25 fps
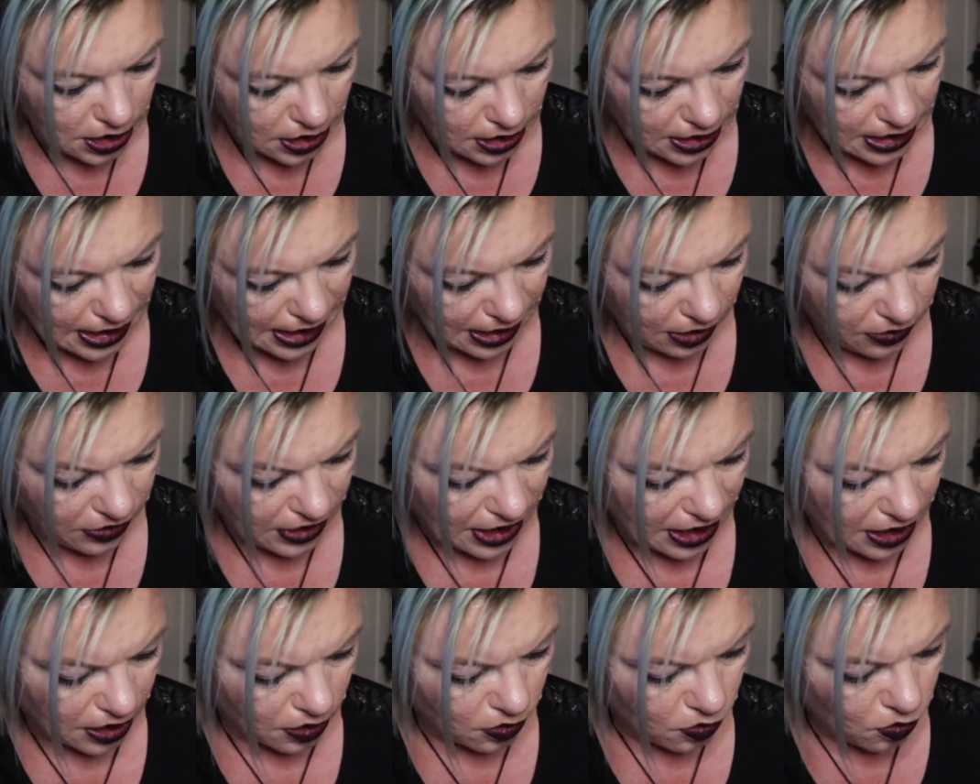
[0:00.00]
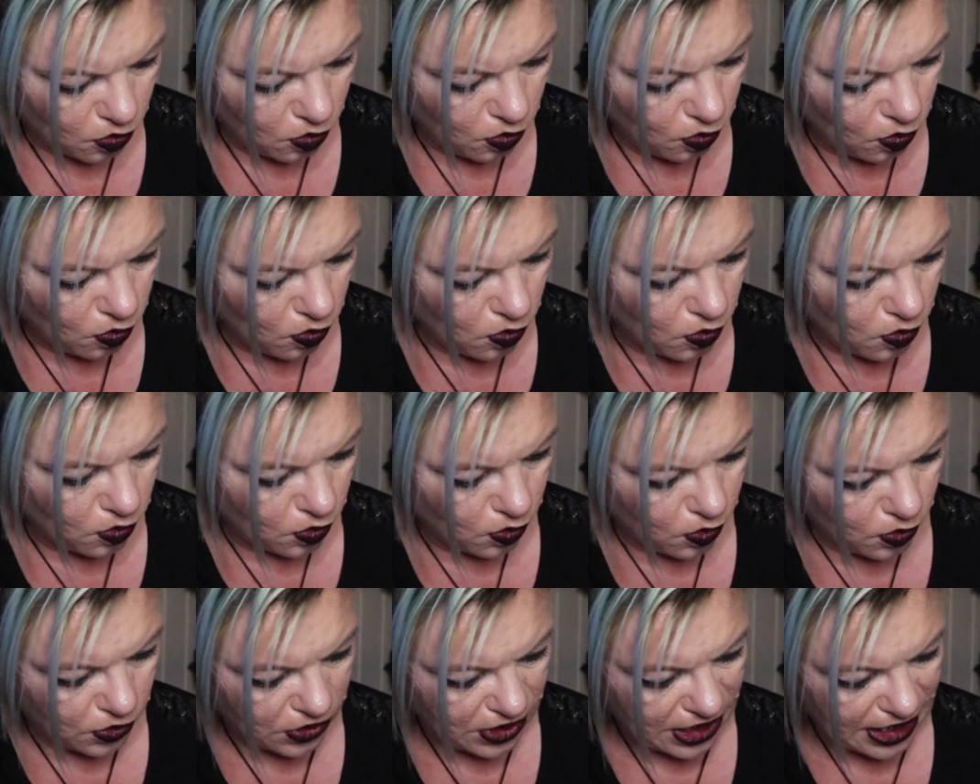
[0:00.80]
Now then,
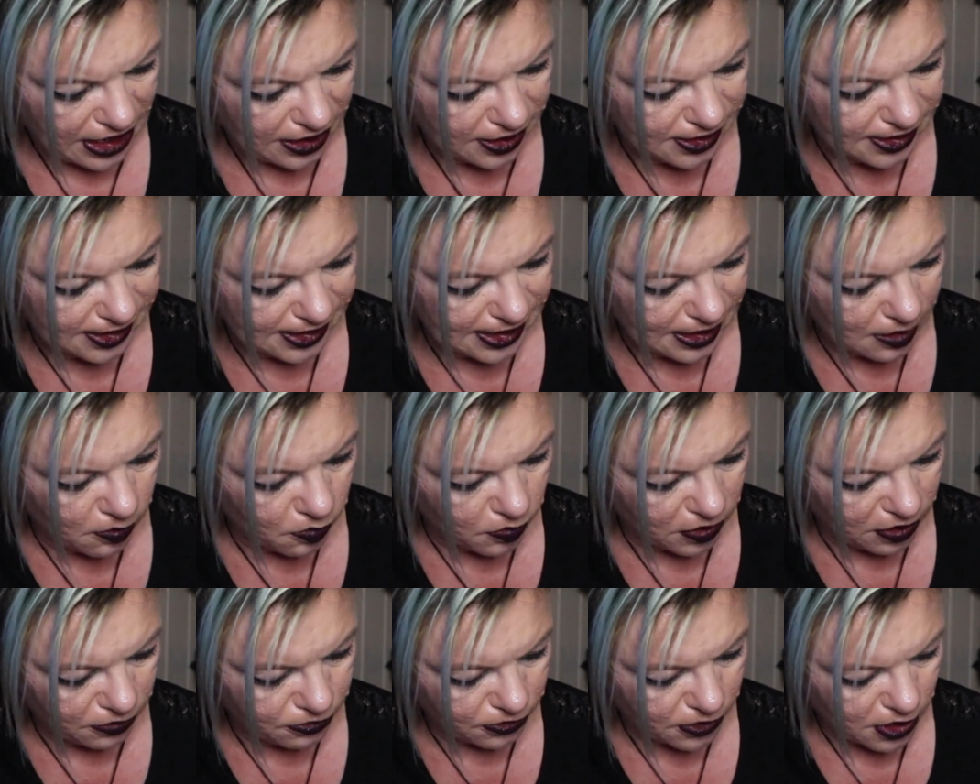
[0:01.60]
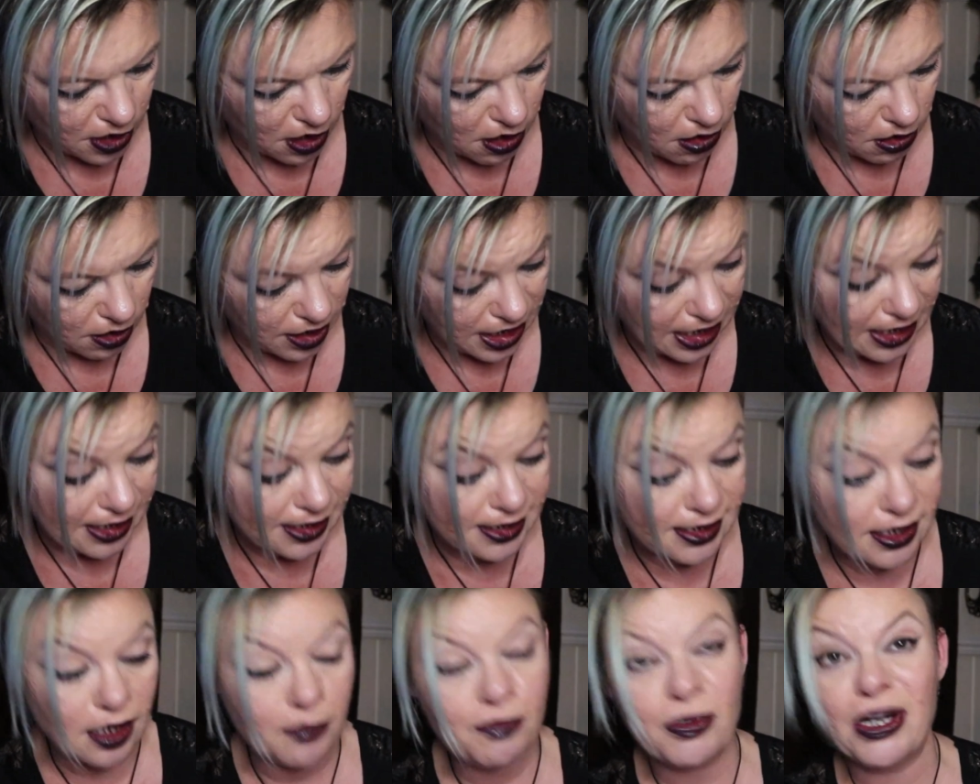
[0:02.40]
the next thing we've got
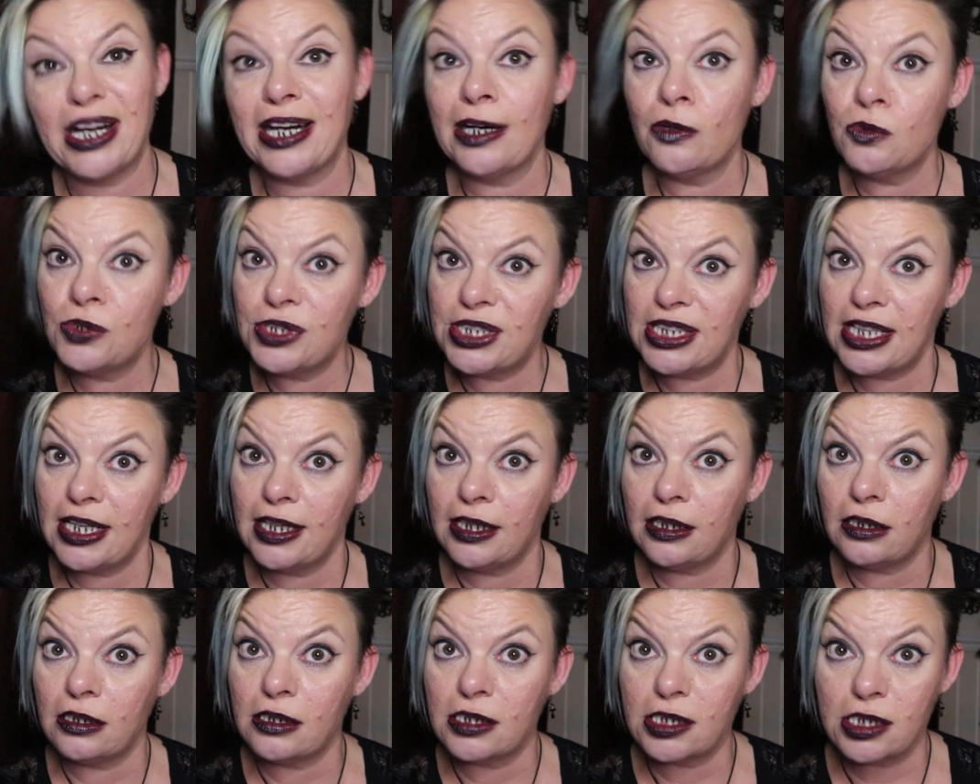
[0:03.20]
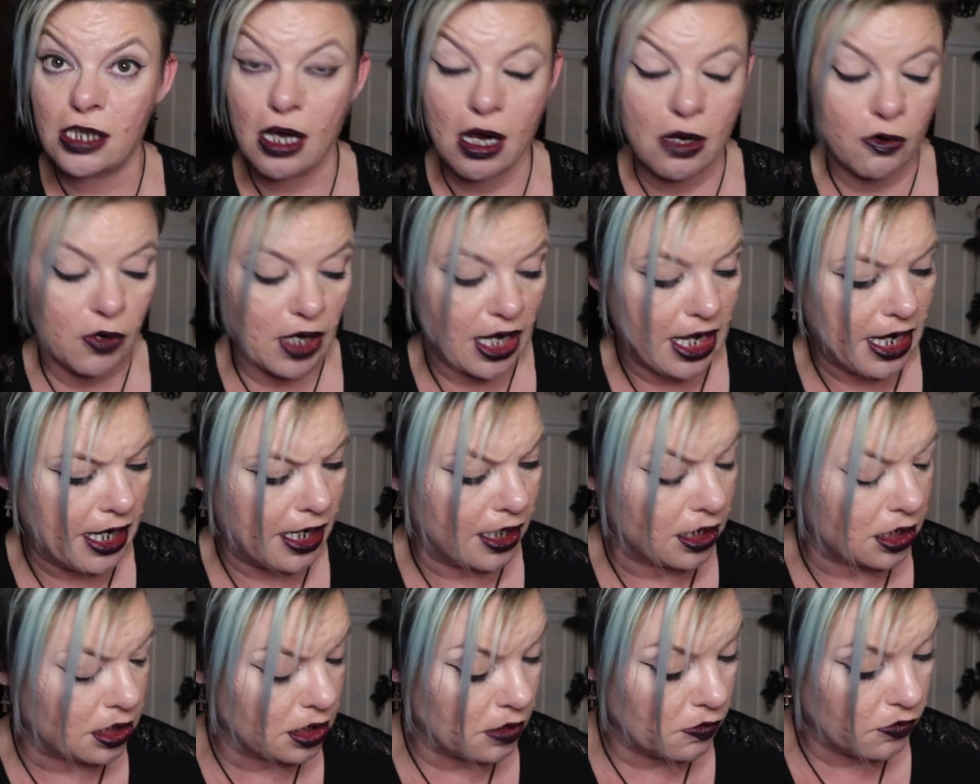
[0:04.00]
is a brow tint.
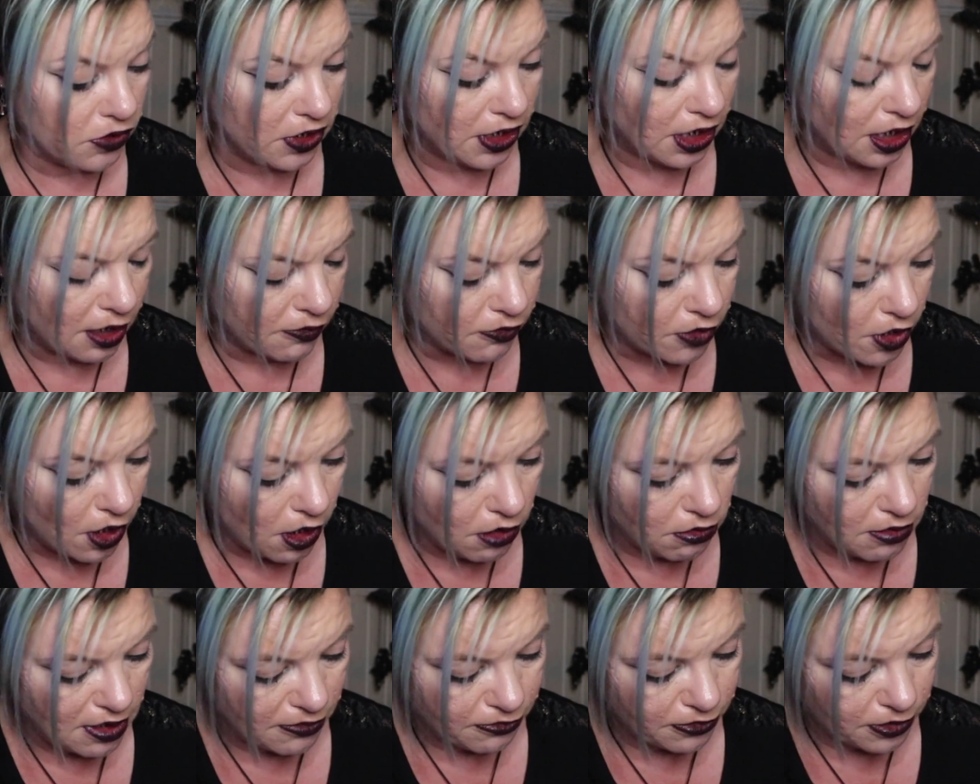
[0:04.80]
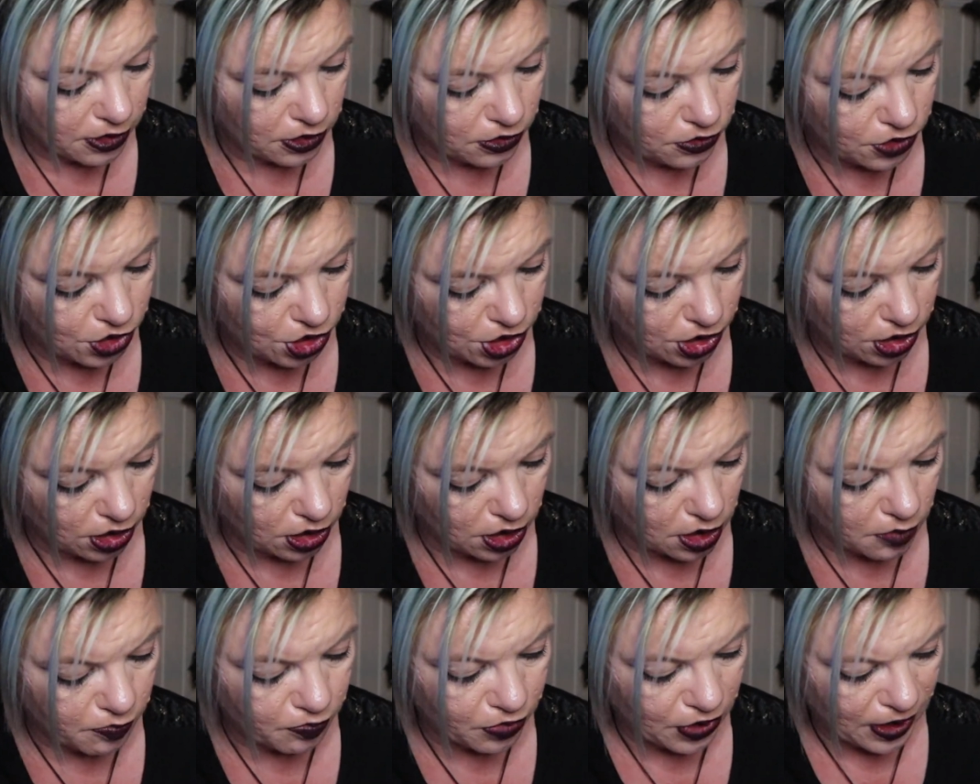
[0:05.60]
Okay, and I don't think I've got a
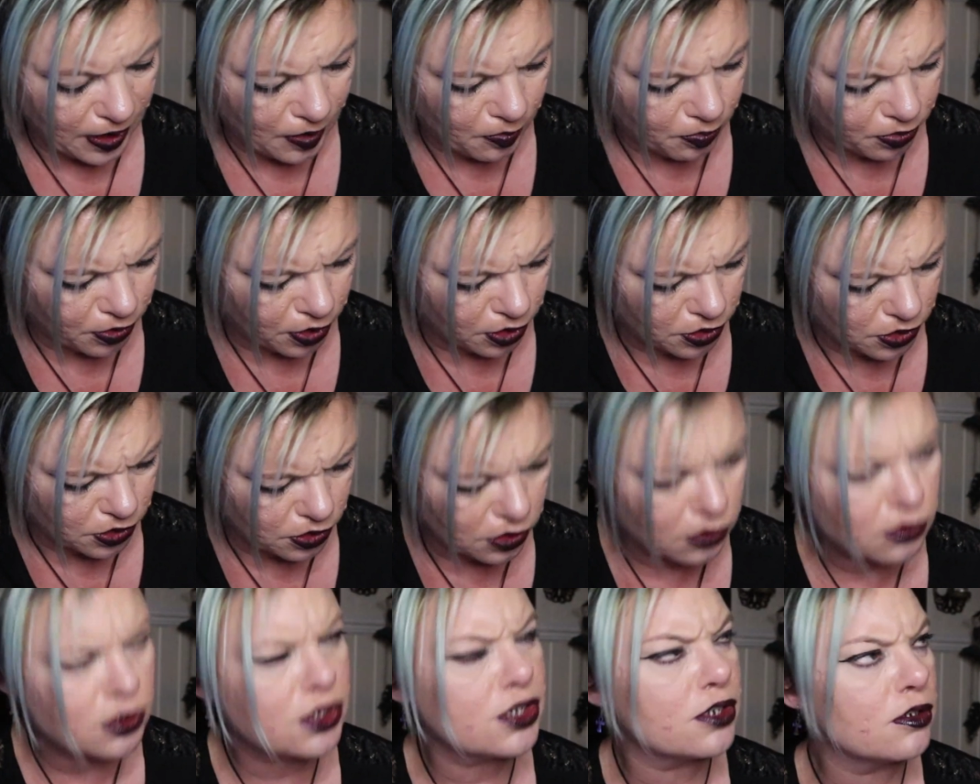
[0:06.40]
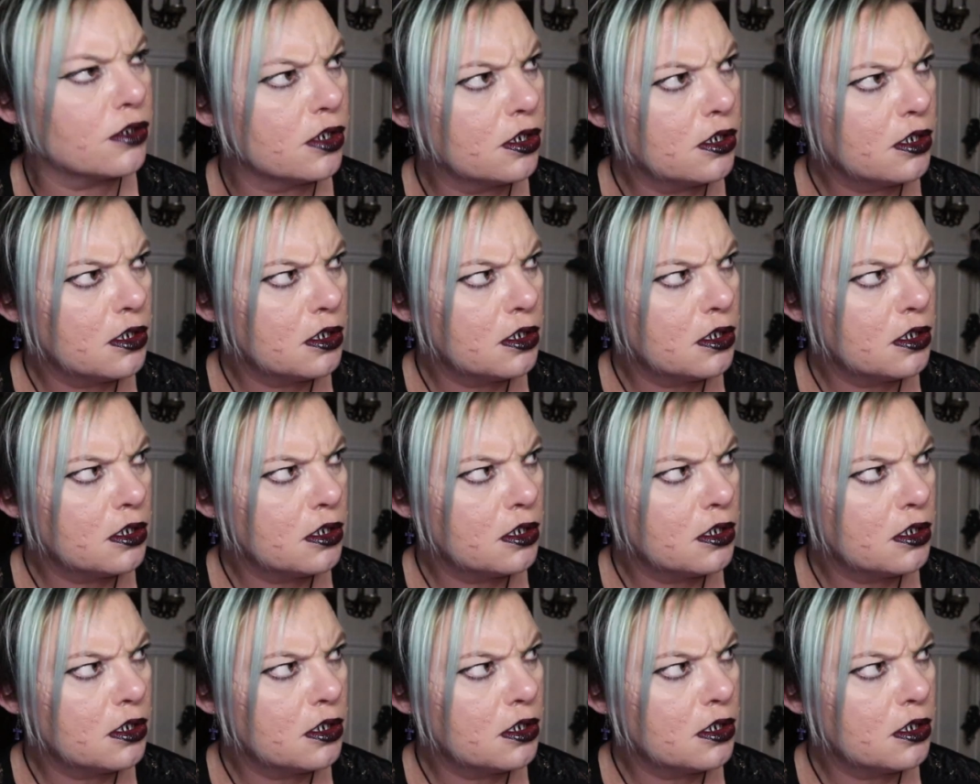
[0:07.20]
Revolution brow product.